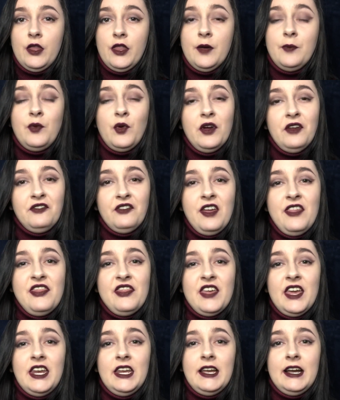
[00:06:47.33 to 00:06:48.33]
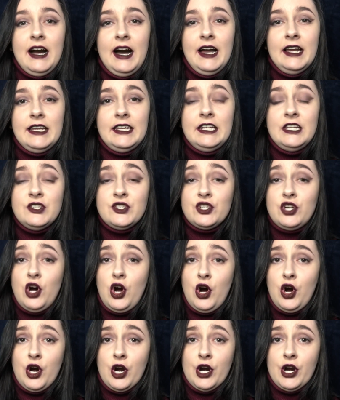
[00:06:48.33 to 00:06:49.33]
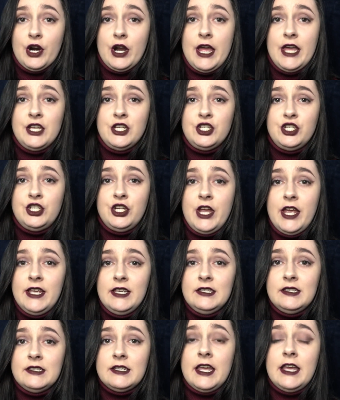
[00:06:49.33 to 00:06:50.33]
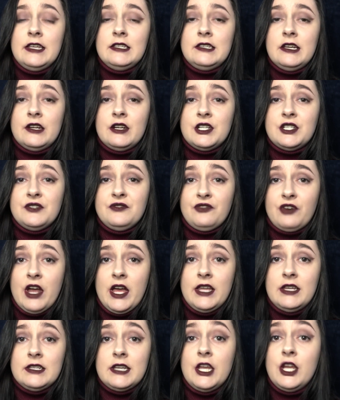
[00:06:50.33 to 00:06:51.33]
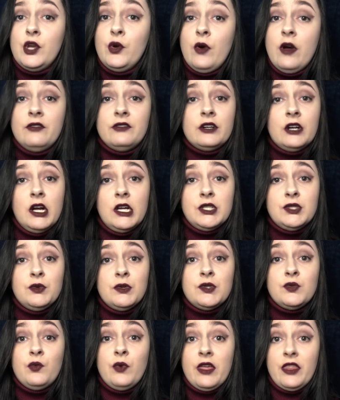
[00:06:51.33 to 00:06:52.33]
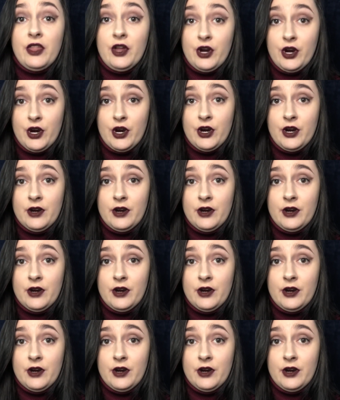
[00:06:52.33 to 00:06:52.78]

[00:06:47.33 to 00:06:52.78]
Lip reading: the boyfriend then got in his car and chased Kaysera's friend and whoever else was with her.